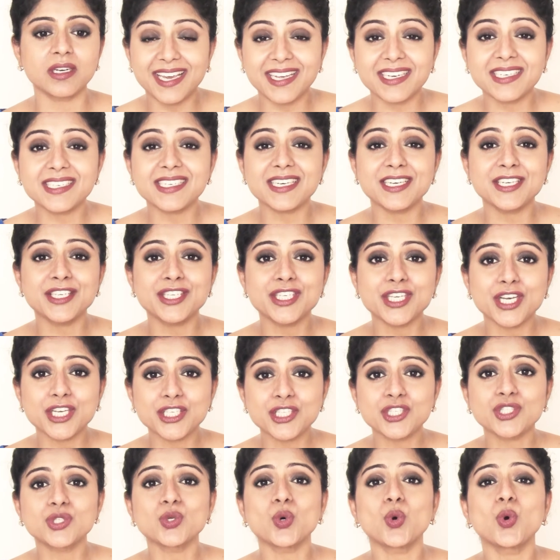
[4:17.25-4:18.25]
It is
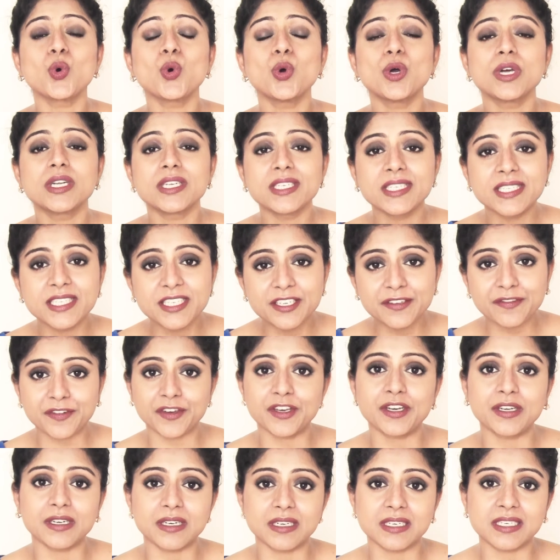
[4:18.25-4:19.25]
so
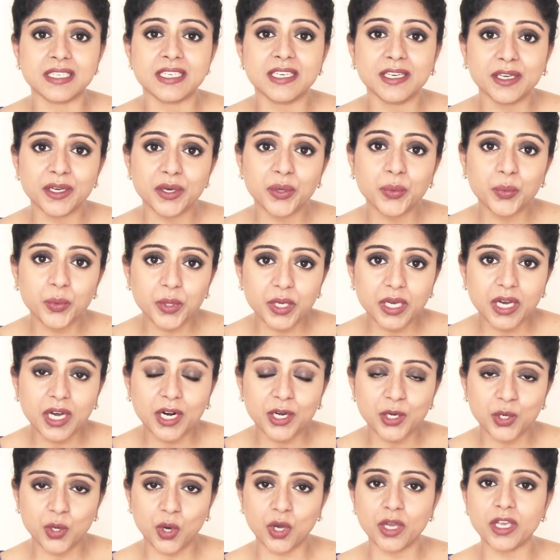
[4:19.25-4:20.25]
difficult. Here we
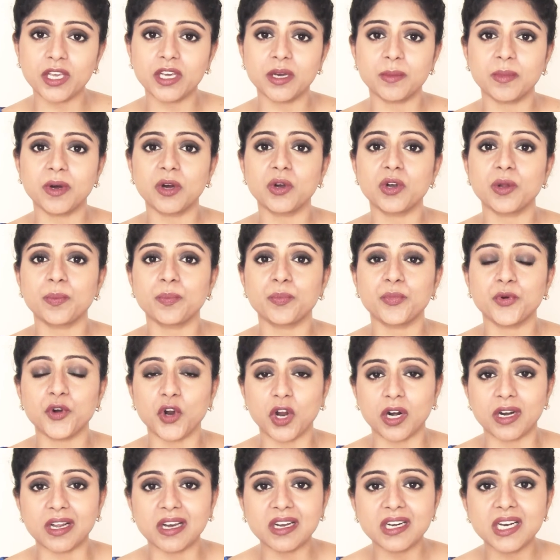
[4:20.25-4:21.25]
are talking about a
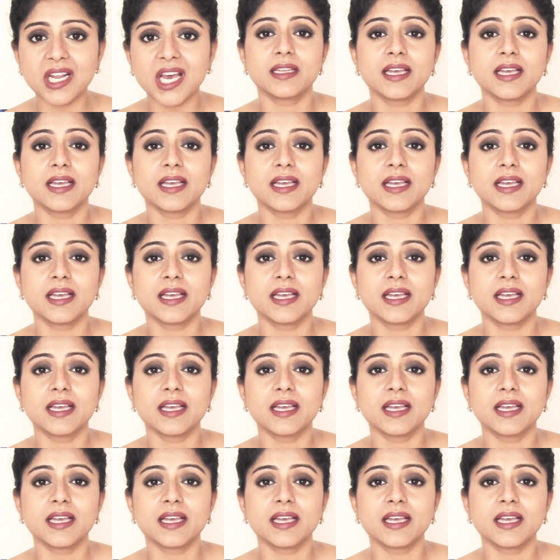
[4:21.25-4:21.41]
product.